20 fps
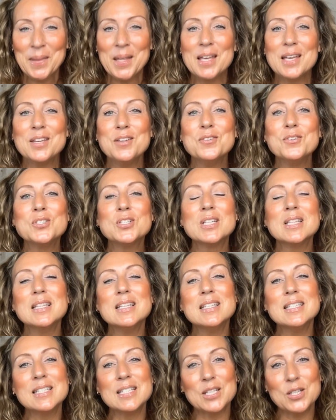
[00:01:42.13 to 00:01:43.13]
You should
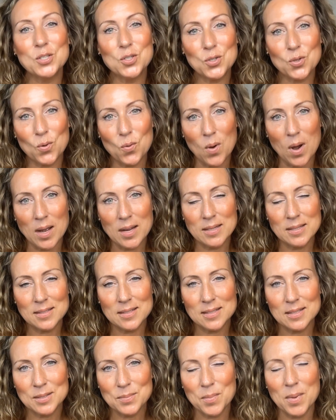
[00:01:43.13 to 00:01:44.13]
listen twice
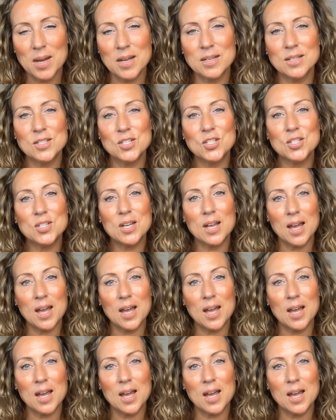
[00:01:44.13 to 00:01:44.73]
as much